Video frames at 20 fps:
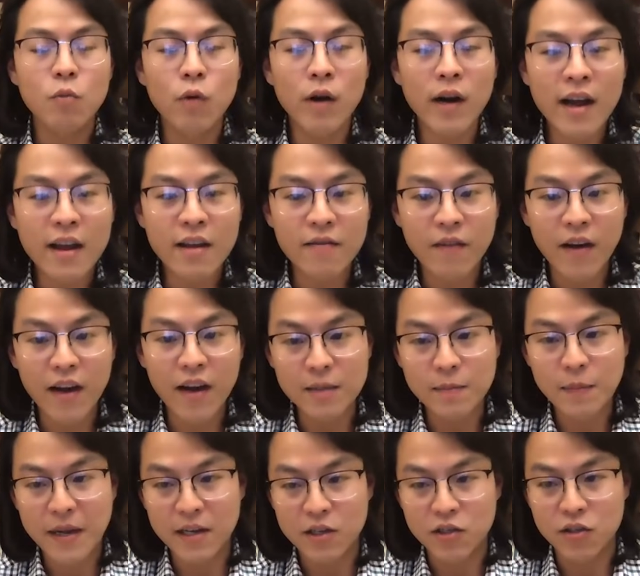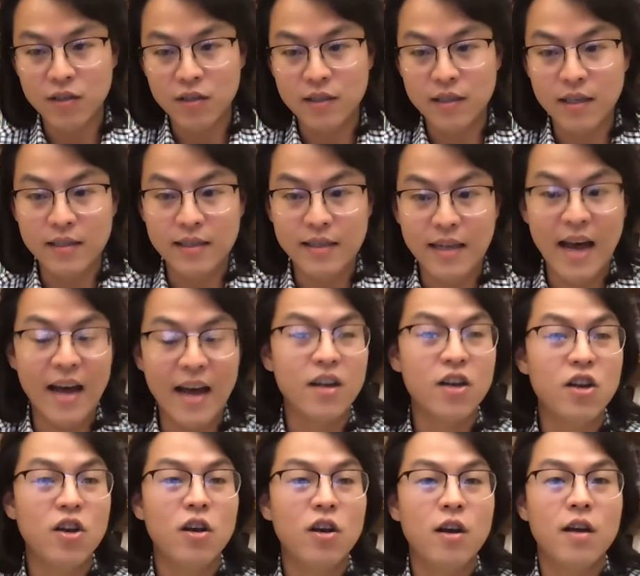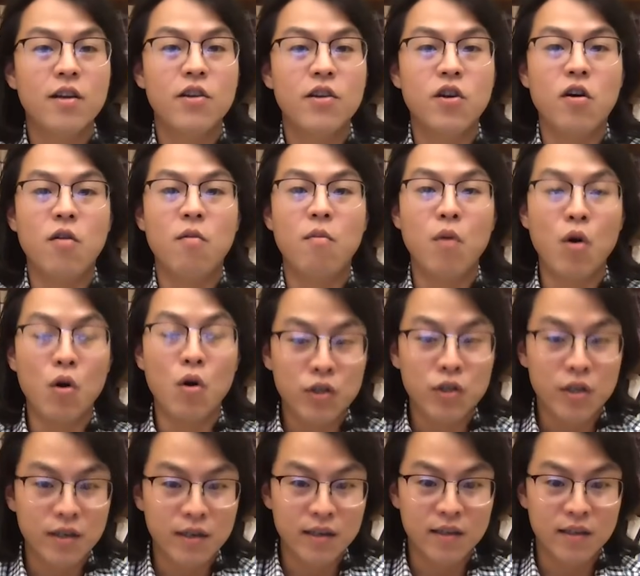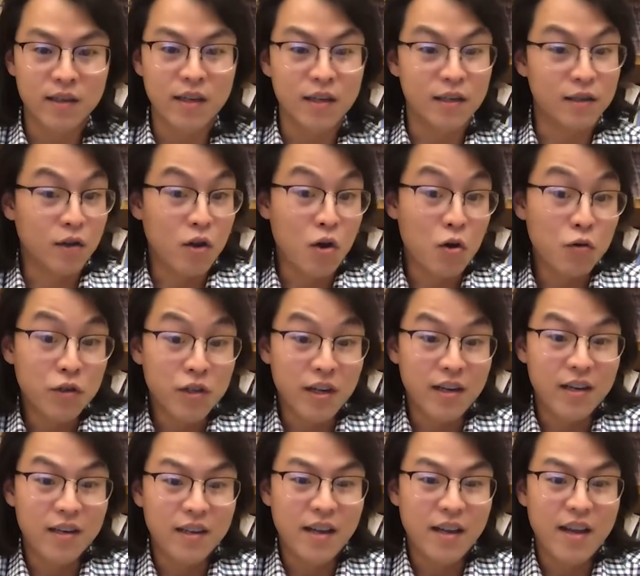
what I advise patients is that, you know, motion is, is lotion